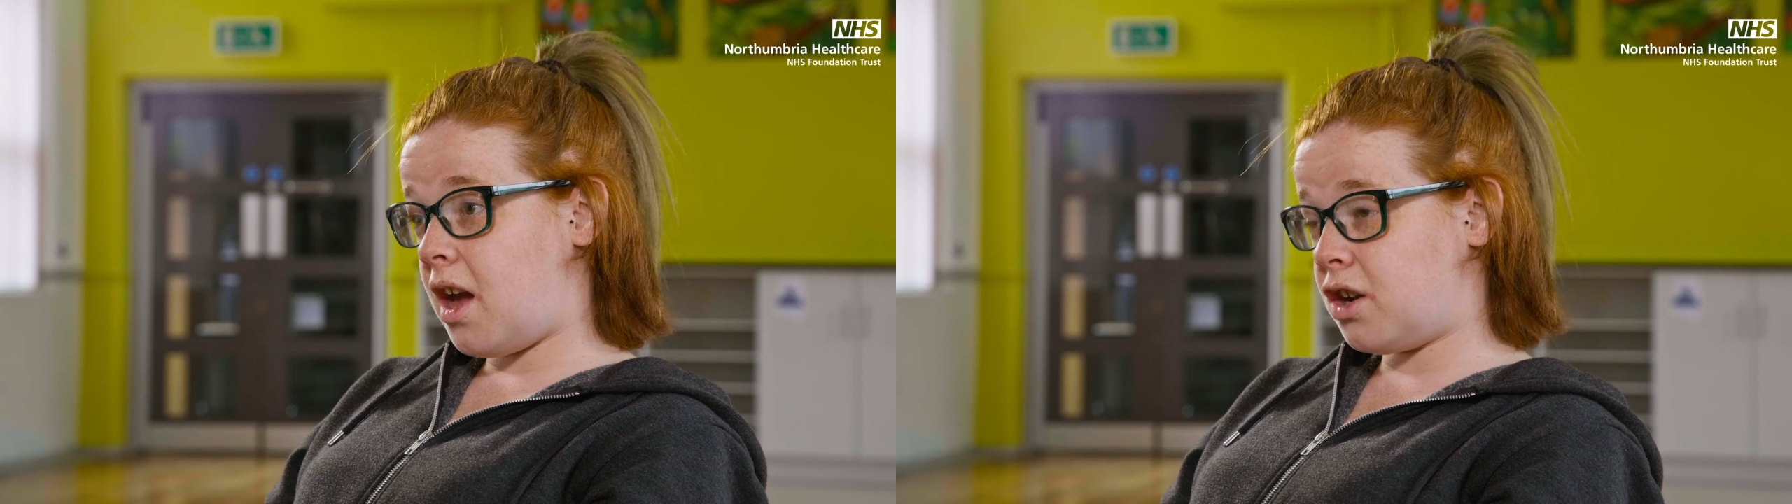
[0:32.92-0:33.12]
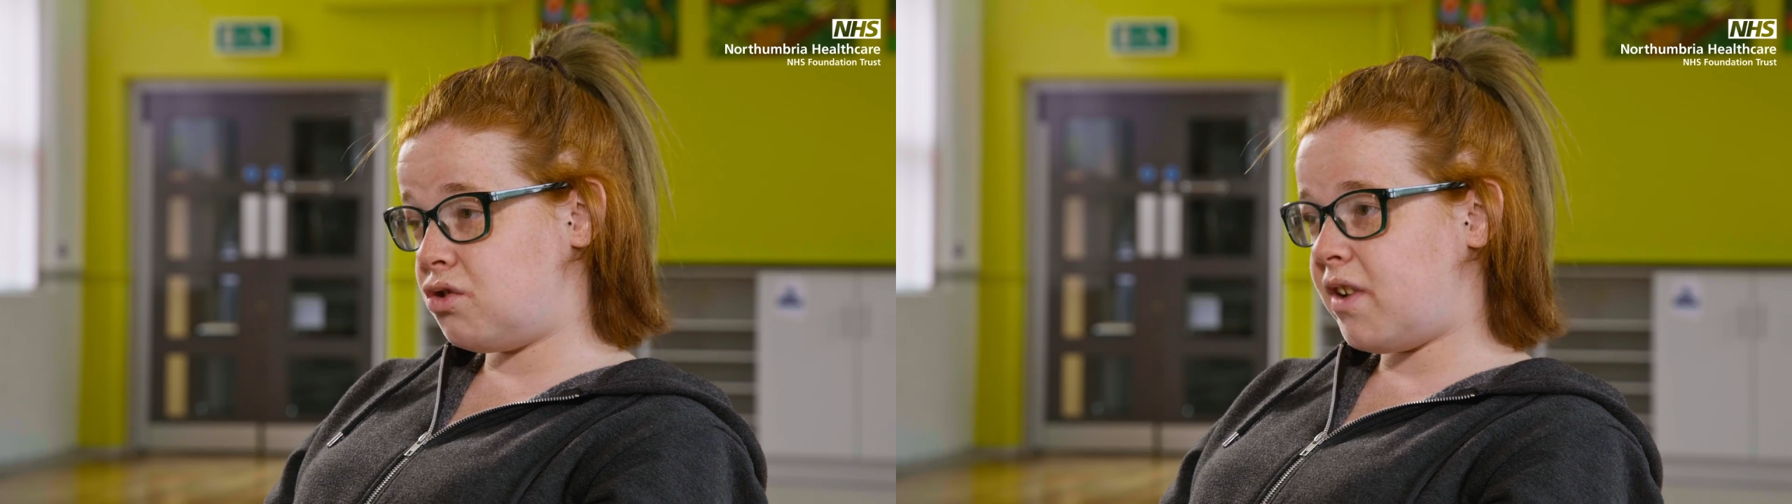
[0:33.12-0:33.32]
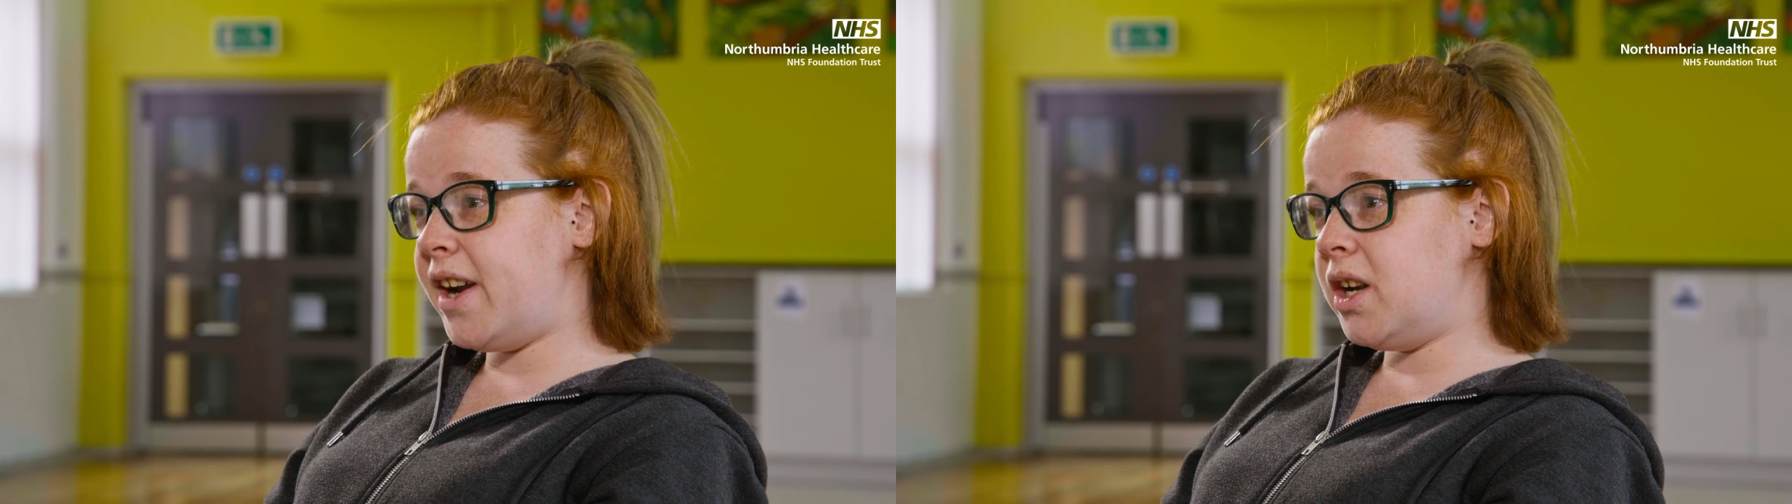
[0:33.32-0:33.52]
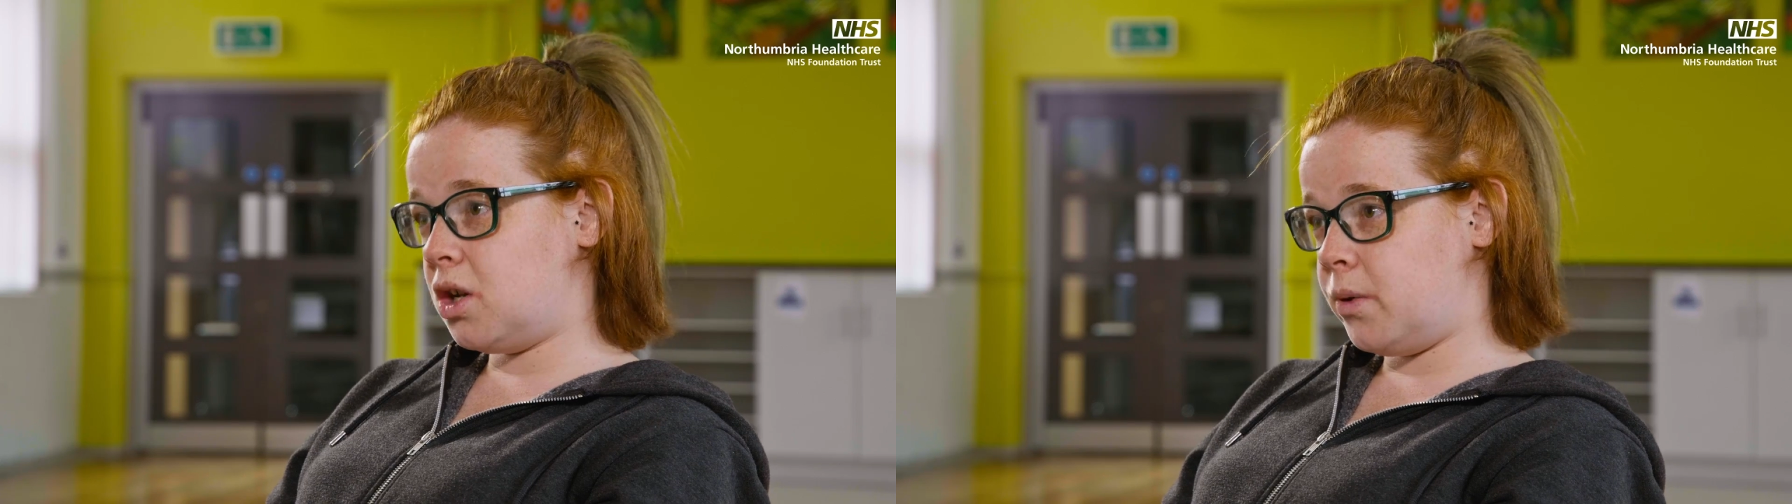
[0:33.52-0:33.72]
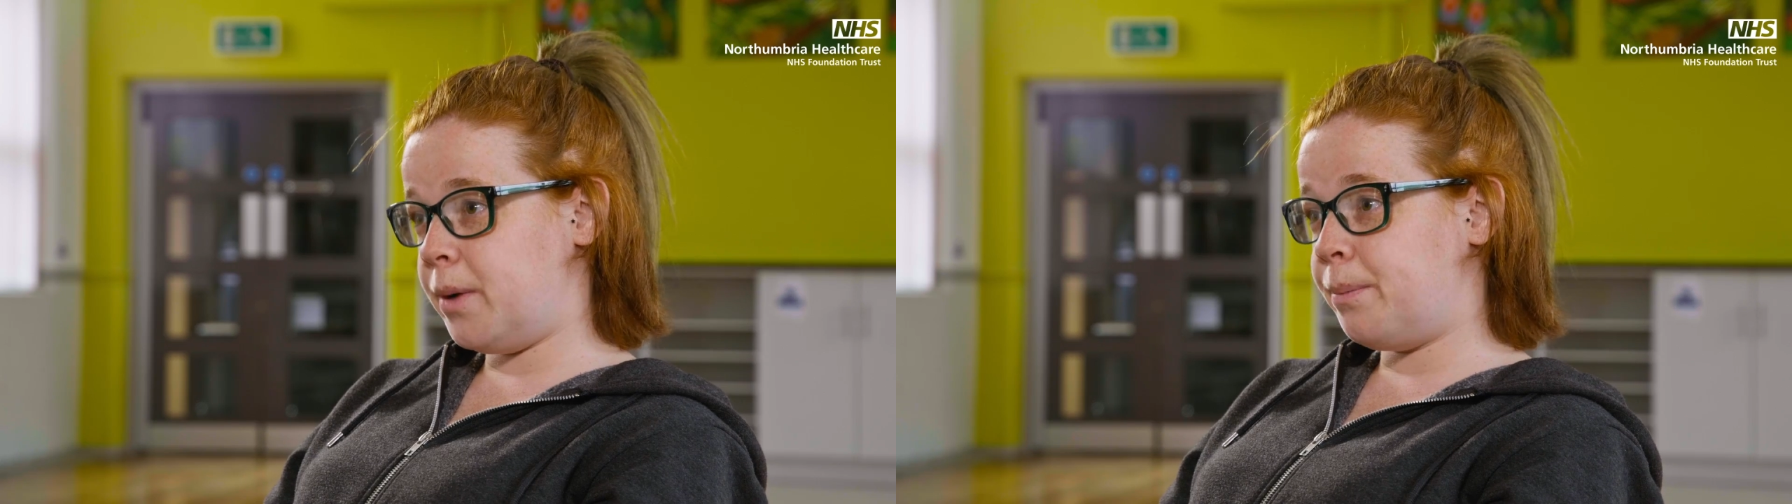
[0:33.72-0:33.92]
I tried to
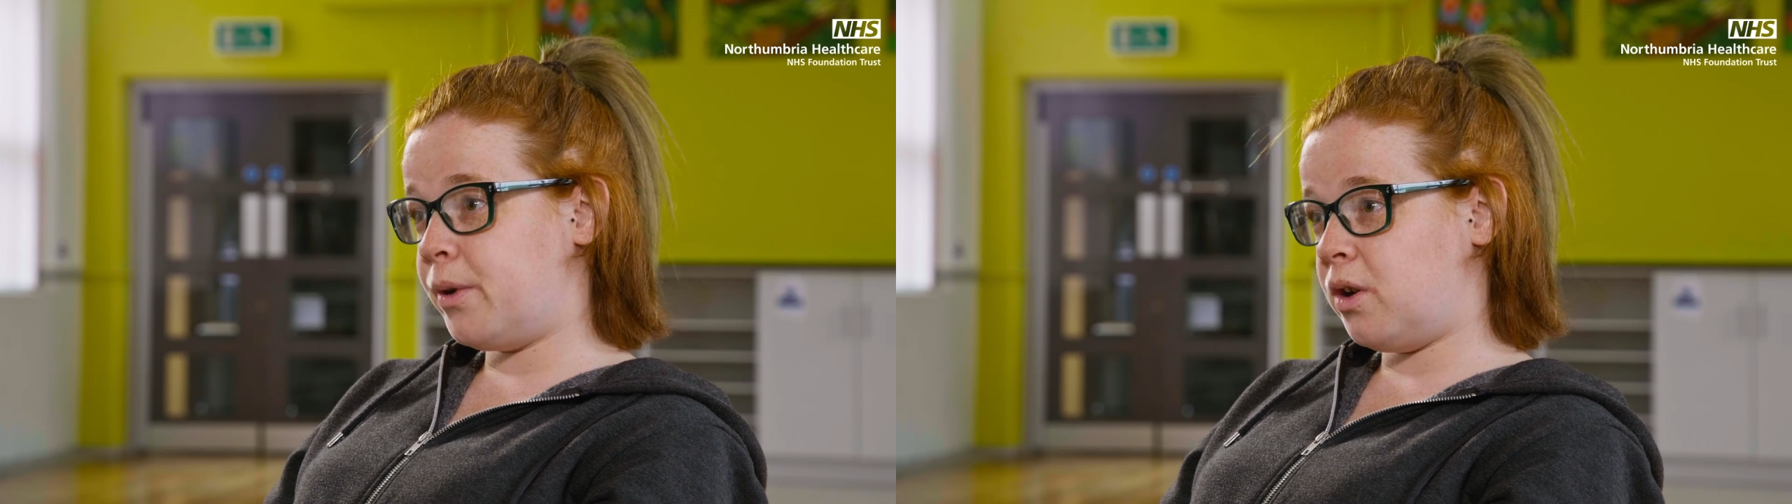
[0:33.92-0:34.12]
quit,